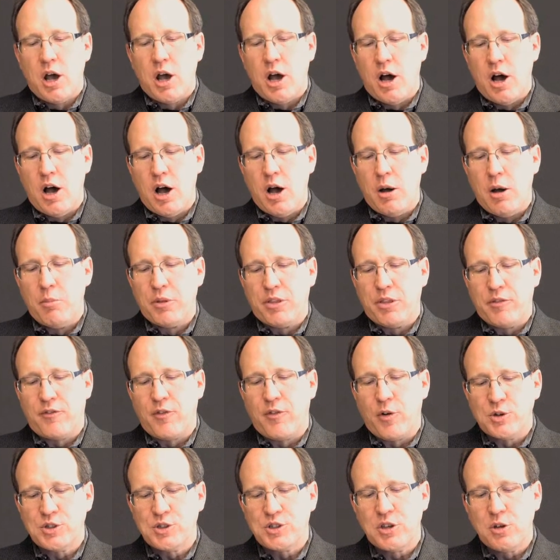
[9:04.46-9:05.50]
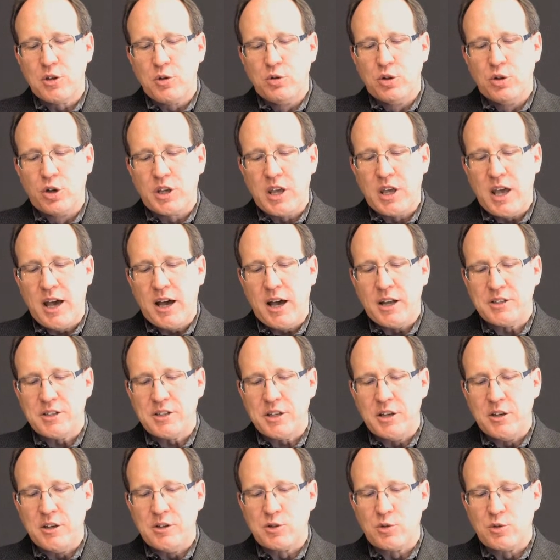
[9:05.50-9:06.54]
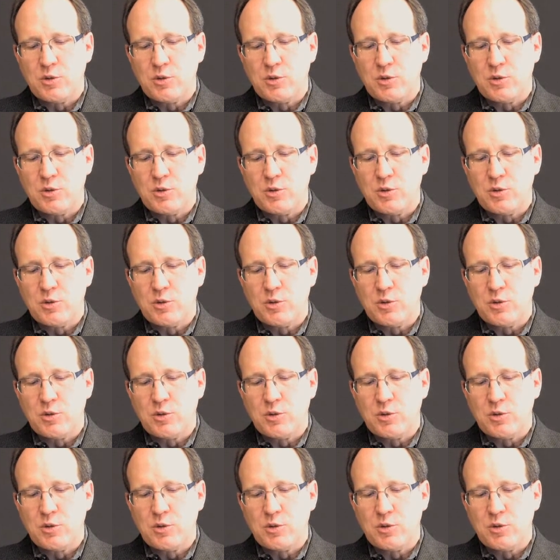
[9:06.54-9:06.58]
But the first thing you look at is